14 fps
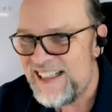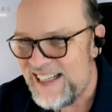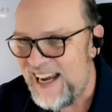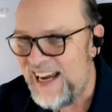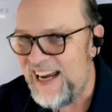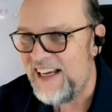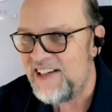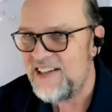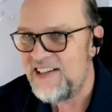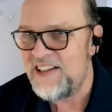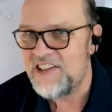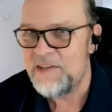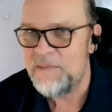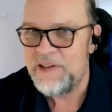tasks
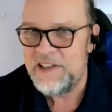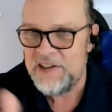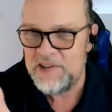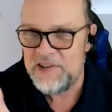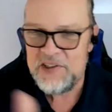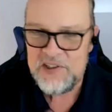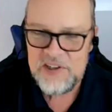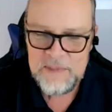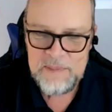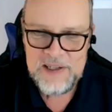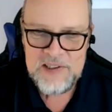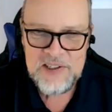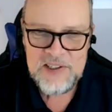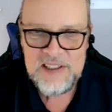to somebody else. Sean
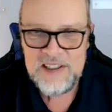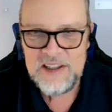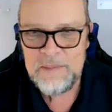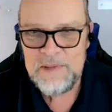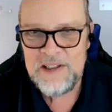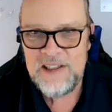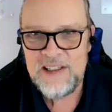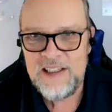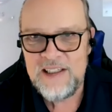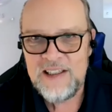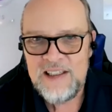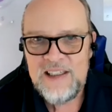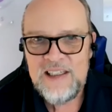mentioned it at the beginning.